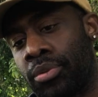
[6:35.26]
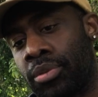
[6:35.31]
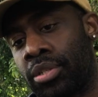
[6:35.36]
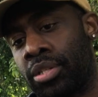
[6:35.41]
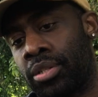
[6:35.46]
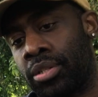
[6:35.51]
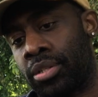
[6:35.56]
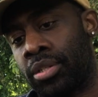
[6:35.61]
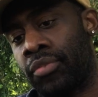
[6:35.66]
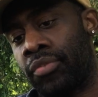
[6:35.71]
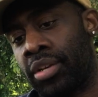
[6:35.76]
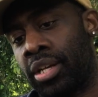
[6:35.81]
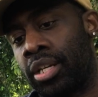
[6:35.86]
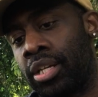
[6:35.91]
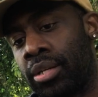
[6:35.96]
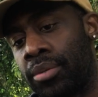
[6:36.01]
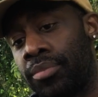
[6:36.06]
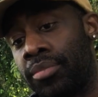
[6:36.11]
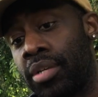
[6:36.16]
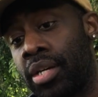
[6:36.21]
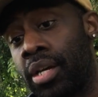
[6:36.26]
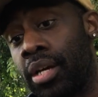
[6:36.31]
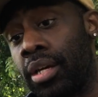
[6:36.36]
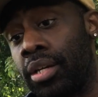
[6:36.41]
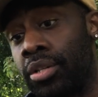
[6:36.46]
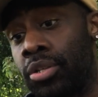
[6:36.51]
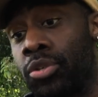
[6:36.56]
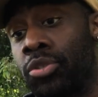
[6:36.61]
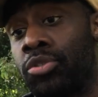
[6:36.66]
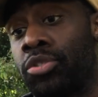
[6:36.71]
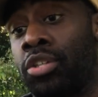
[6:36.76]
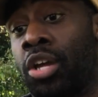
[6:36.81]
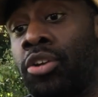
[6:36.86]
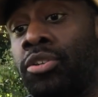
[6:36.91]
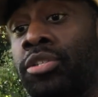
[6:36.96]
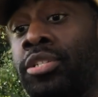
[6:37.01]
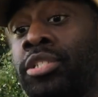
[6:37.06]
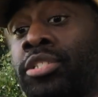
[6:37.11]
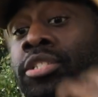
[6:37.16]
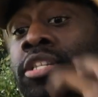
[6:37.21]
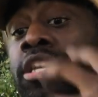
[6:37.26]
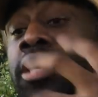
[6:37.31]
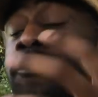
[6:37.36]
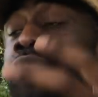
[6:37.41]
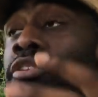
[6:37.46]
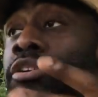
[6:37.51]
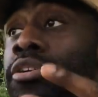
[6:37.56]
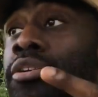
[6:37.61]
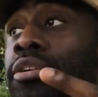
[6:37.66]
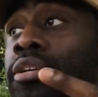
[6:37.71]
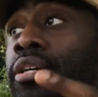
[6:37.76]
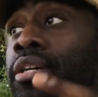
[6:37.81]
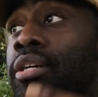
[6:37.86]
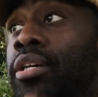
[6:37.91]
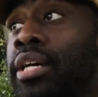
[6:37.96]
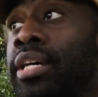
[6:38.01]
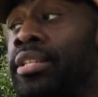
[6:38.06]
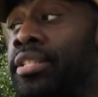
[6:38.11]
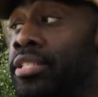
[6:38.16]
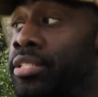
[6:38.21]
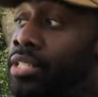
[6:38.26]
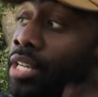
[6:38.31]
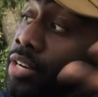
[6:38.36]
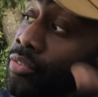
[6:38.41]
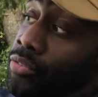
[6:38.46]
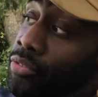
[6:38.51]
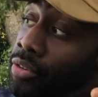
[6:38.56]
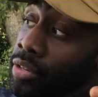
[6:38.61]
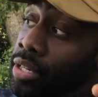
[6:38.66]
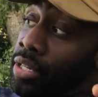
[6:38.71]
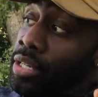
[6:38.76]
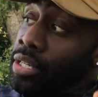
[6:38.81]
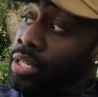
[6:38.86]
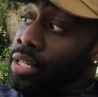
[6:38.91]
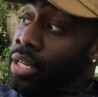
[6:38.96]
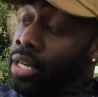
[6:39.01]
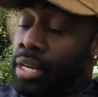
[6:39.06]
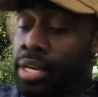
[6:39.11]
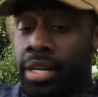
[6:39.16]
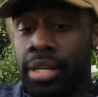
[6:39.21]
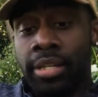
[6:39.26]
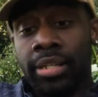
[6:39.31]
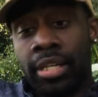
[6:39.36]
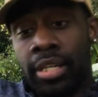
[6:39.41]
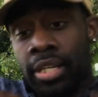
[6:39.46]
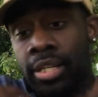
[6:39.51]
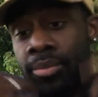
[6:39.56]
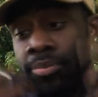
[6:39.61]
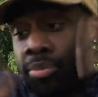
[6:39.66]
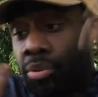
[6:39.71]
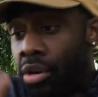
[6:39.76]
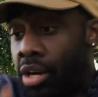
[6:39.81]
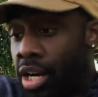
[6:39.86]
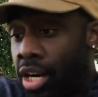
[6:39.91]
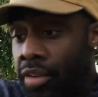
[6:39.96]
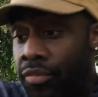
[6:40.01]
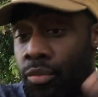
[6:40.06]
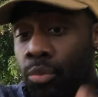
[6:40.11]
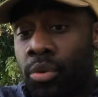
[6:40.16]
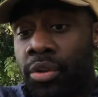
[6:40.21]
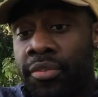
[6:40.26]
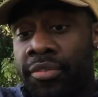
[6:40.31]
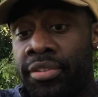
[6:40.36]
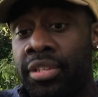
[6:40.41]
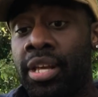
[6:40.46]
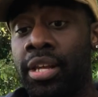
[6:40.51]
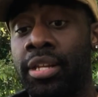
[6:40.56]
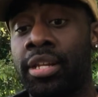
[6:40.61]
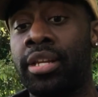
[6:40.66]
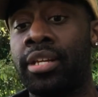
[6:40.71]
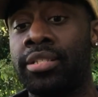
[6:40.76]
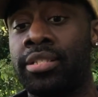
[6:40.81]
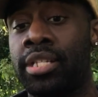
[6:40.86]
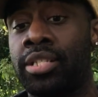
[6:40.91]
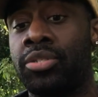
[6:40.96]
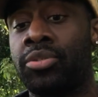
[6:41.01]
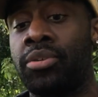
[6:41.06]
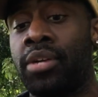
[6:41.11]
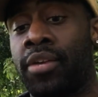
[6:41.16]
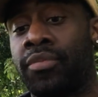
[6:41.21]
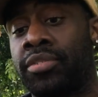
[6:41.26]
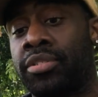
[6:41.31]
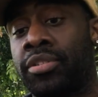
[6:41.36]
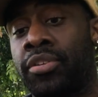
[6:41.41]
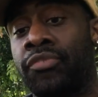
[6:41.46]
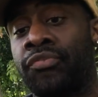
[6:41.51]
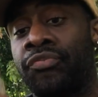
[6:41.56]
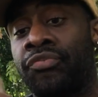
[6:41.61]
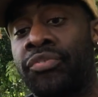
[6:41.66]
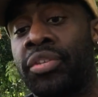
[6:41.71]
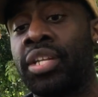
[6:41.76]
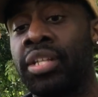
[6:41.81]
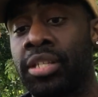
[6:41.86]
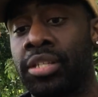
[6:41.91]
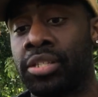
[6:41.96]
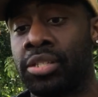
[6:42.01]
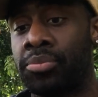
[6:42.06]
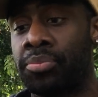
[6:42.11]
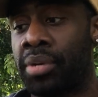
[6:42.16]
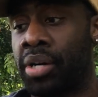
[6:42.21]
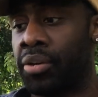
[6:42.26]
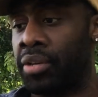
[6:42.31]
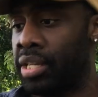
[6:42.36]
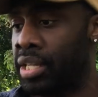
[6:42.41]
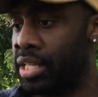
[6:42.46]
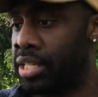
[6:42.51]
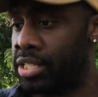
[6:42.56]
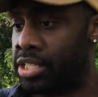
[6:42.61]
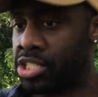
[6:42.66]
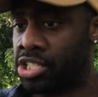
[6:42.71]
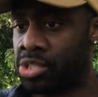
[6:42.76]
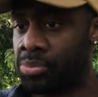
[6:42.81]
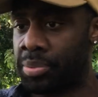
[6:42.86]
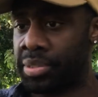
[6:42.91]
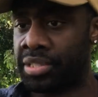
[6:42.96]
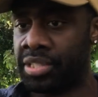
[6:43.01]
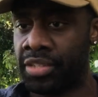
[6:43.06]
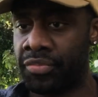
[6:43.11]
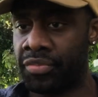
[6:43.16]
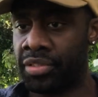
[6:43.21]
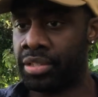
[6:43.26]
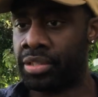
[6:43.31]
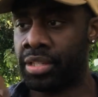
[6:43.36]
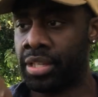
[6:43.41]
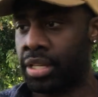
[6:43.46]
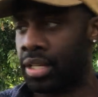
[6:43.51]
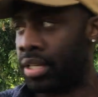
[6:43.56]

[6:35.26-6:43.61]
to develop, you start to discover in discovery and improv and wherever that is that you have certain feelings about each specific thing.